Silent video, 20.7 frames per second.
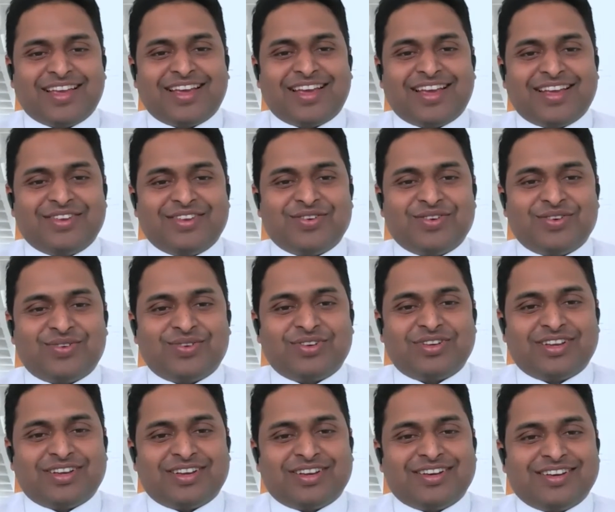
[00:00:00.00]
and you have got
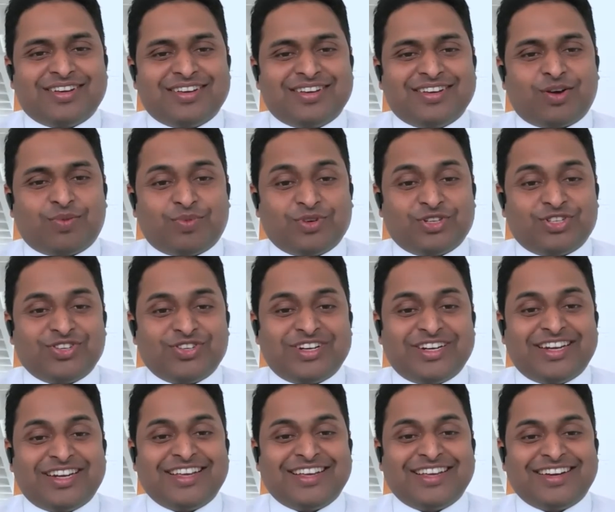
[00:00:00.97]
an
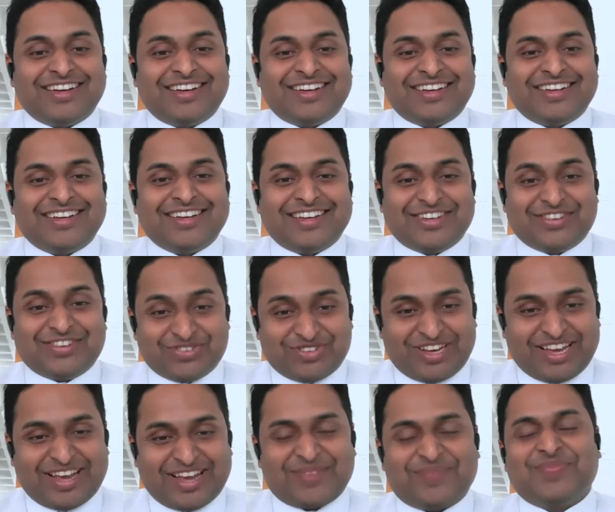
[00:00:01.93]
opportunity in
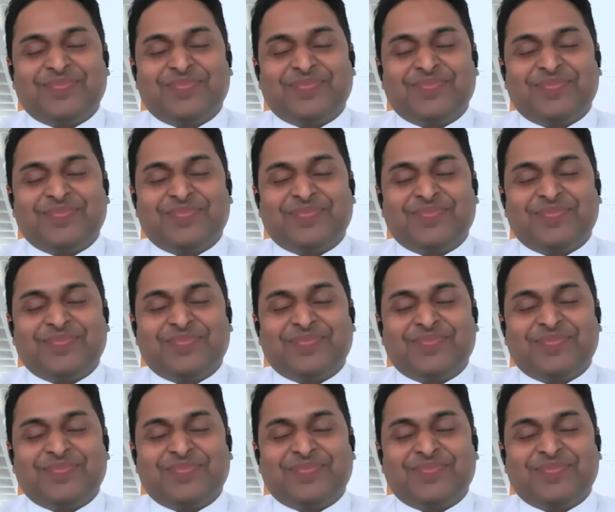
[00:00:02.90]
UK.